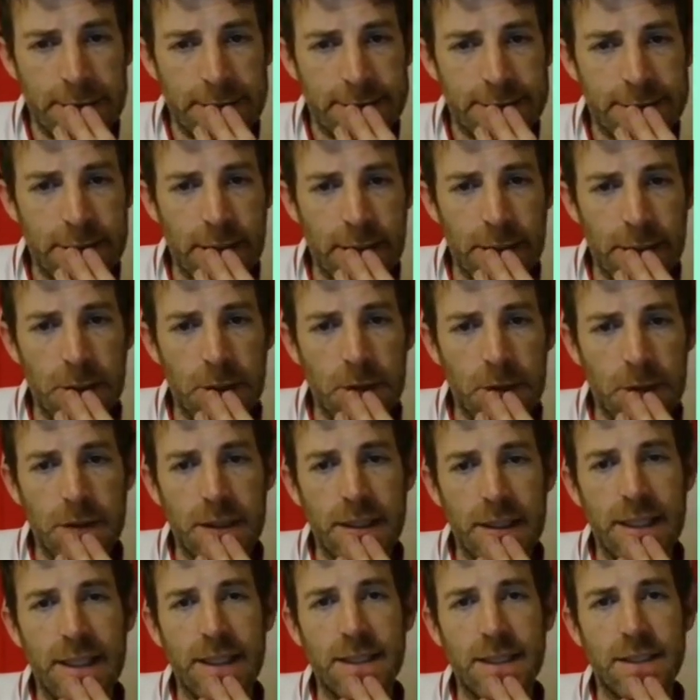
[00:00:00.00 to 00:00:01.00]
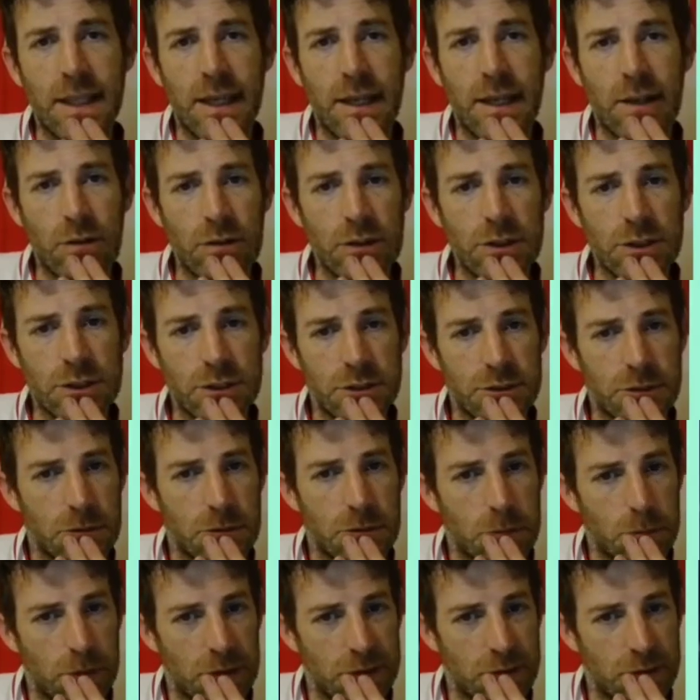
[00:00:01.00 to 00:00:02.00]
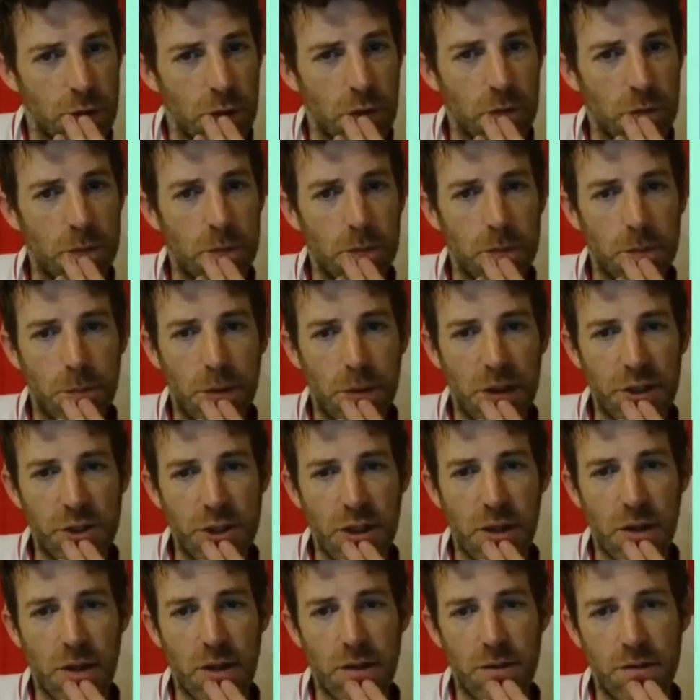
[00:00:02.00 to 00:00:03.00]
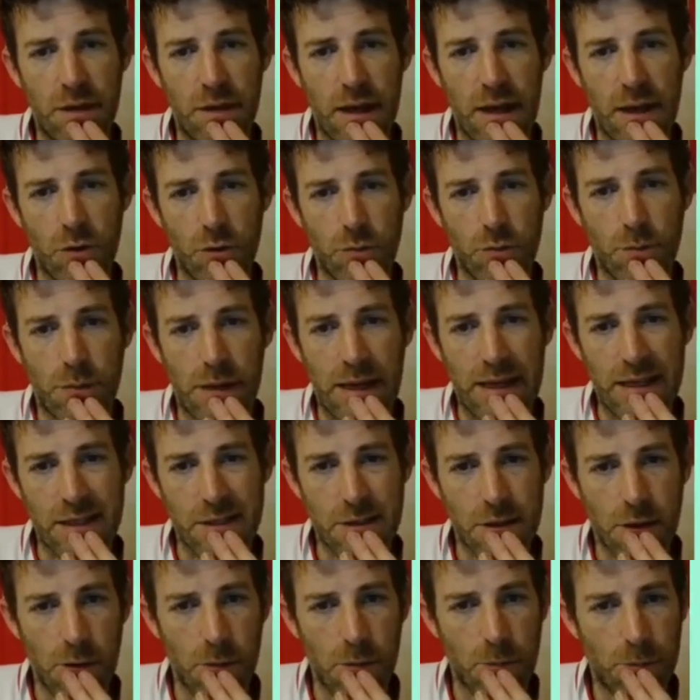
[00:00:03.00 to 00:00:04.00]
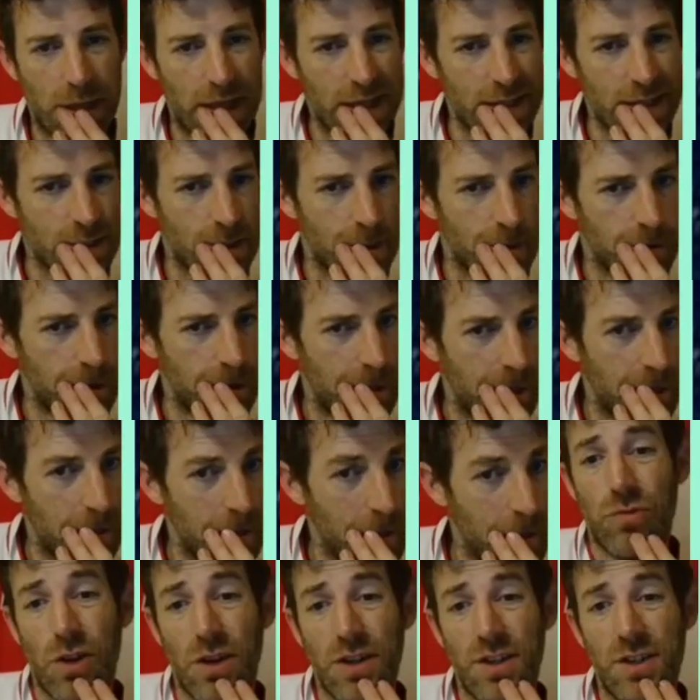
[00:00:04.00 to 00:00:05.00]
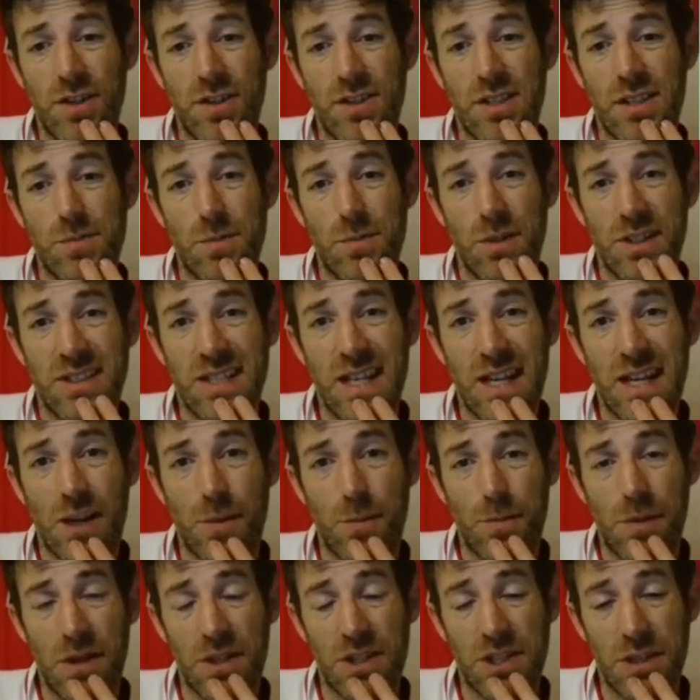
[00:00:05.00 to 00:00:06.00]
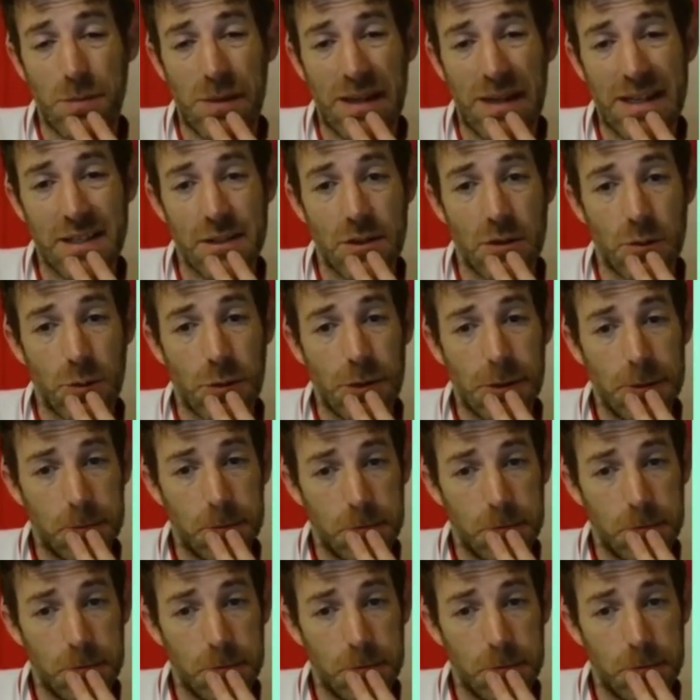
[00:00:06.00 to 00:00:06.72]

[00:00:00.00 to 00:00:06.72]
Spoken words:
So he's there as my sort of budget nailed placeholder. Reinders is my second budget placeholder.